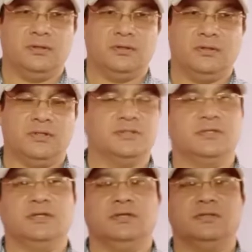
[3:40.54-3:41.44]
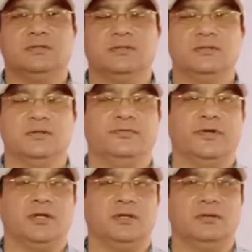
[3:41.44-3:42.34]
This is a
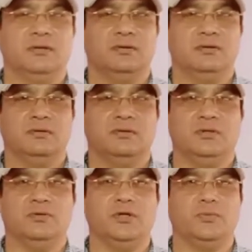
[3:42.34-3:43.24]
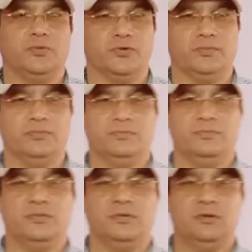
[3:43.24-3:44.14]
very unique poem
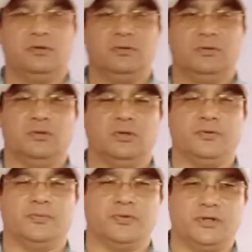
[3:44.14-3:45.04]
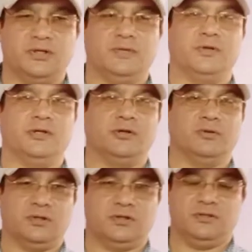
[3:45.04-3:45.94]
of the poet David Lee
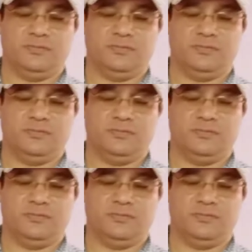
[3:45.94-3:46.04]
Roth.